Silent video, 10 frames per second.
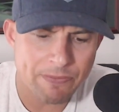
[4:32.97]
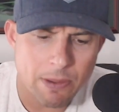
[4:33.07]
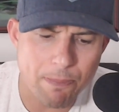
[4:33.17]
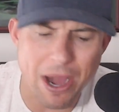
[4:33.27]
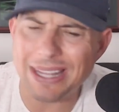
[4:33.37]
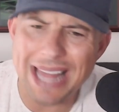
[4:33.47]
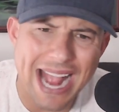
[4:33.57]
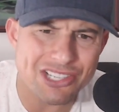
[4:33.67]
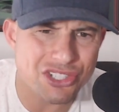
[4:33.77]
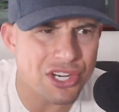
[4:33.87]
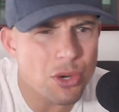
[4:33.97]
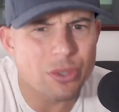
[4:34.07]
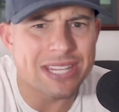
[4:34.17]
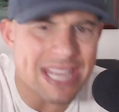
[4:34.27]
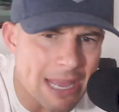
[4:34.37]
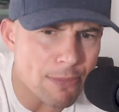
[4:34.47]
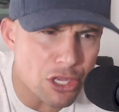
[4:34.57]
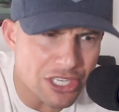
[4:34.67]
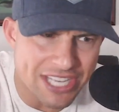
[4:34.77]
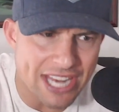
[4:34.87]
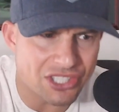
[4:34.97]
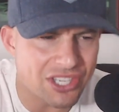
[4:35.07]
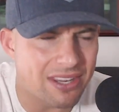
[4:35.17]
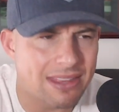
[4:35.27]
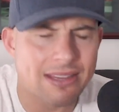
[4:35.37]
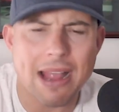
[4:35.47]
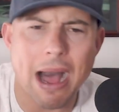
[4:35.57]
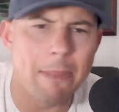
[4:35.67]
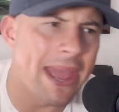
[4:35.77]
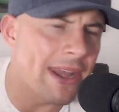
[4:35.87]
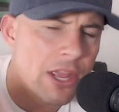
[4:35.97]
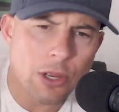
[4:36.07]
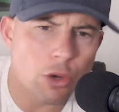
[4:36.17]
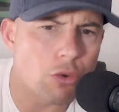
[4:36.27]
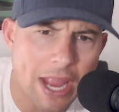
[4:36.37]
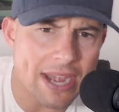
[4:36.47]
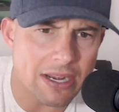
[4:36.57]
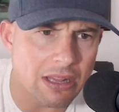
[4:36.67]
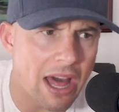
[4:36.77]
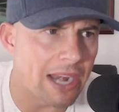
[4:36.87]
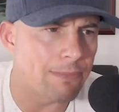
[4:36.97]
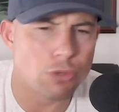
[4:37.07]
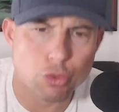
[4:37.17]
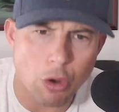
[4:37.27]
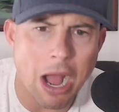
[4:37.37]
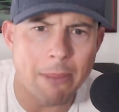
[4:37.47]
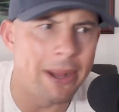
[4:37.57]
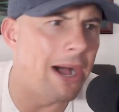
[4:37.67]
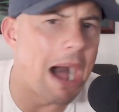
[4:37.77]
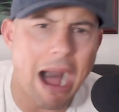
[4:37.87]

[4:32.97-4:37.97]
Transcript: But last year with the immunization comment, created a lot of drama.